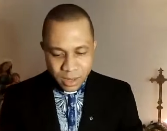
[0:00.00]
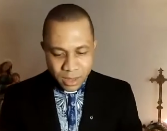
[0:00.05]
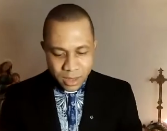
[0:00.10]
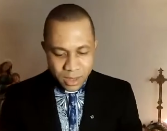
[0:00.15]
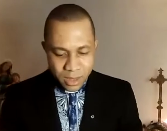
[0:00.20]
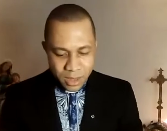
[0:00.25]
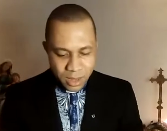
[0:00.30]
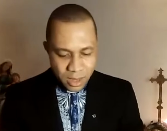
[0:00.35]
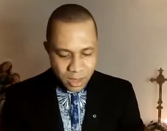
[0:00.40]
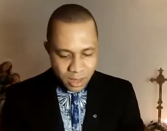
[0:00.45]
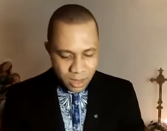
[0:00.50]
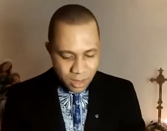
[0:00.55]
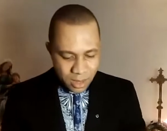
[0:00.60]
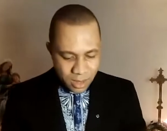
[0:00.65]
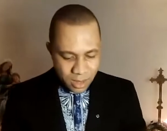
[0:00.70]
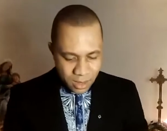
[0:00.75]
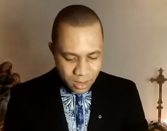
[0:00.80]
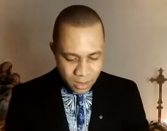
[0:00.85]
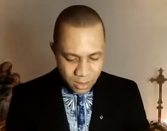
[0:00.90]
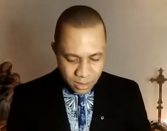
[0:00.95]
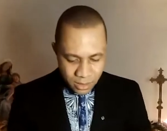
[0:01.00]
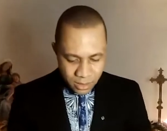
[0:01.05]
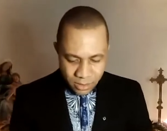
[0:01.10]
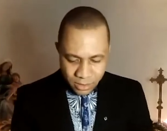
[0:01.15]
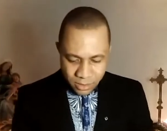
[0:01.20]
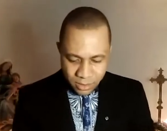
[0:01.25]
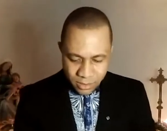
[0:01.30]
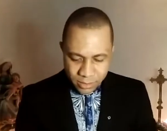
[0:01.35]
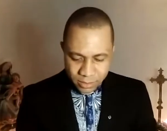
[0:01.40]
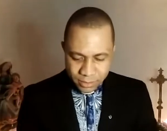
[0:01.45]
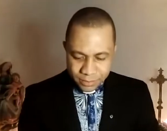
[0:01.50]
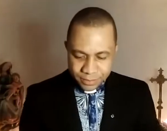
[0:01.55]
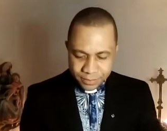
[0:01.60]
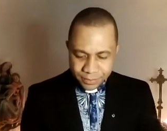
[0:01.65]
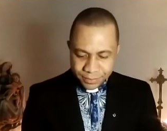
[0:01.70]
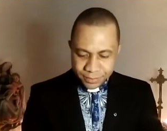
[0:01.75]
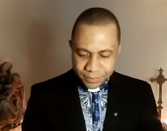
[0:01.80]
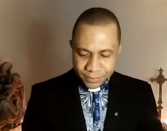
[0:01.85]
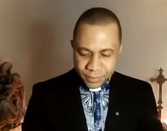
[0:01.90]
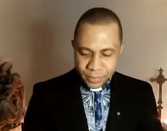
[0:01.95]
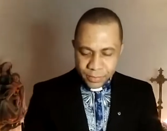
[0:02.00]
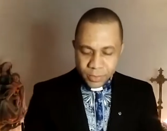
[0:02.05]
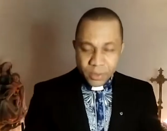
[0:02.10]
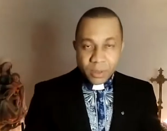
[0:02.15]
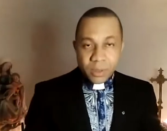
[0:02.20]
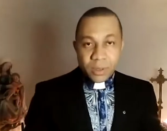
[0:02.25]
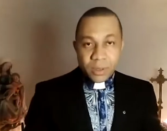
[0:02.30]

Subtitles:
(silence)